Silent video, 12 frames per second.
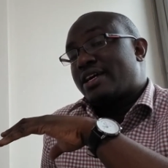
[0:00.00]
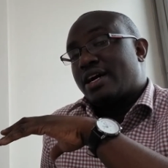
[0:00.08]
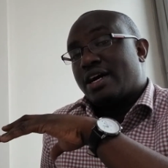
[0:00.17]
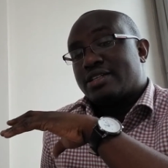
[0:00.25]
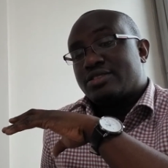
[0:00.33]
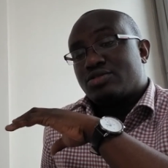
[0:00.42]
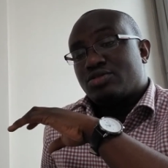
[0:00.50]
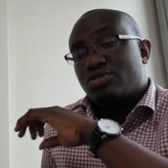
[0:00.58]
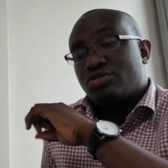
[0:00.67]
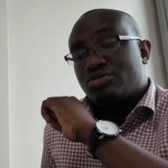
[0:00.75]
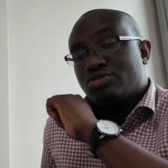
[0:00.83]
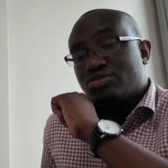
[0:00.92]
us to
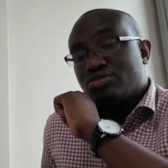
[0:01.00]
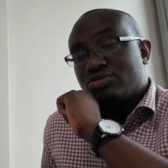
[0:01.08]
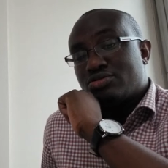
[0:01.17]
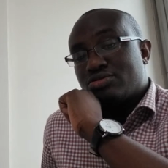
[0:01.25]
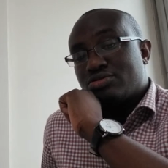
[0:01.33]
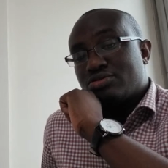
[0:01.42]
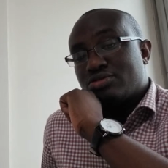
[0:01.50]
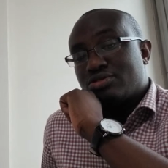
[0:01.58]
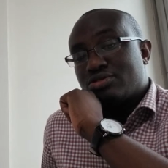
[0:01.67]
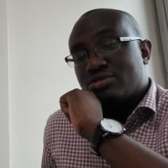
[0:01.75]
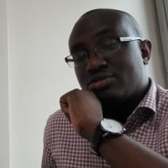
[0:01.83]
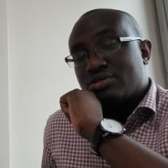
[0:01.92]
go
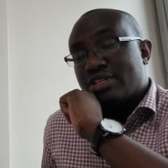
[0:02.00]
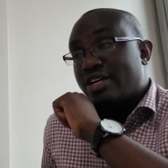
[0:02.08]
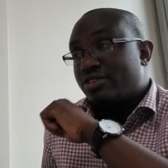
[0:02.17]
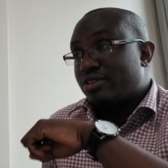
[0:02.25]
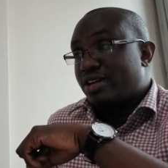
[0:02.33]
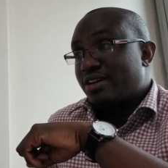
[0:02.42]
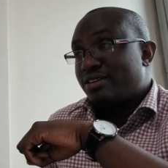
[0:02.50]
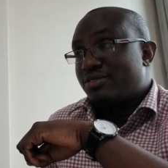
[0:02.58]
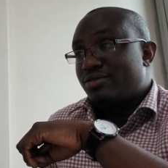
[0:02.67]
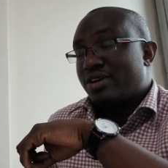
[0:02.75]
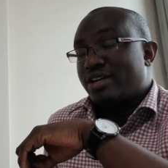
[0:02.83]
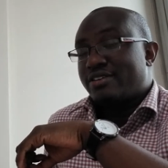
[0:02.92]
to Dandora
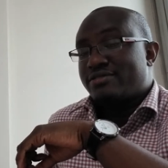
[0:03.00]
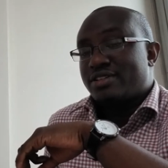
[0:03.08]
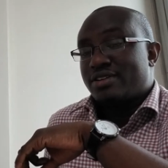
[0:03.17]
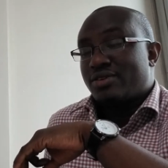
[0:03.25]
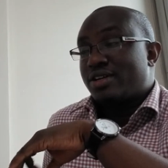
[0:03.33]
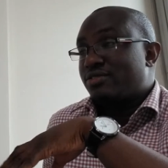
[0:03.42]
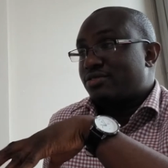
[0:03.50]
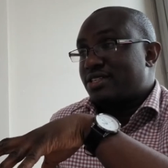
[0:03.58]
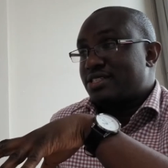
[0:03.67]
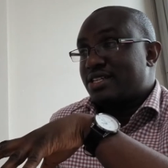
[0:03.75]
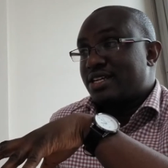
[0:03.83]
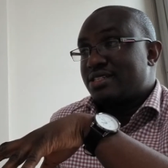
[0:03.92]
one of
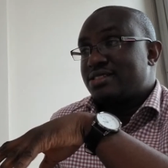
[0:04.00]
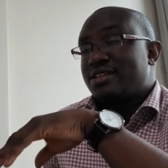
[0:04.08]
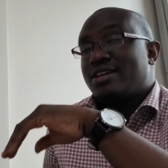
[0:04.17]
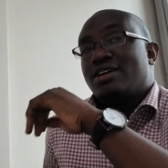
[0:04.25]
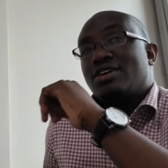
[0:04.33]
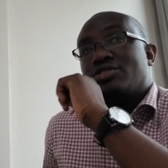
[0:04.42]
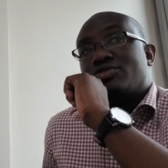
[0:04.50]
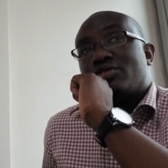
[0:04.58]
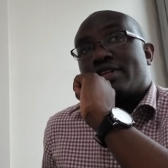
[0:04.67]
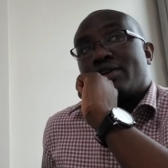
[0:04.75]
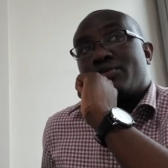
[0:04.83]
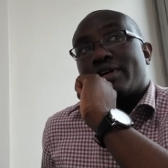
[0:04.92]
these days, so
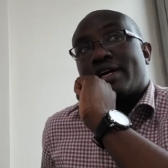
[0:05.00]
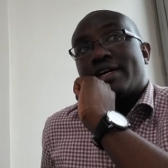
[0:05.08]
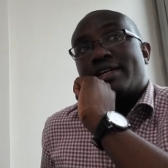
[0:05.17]
that I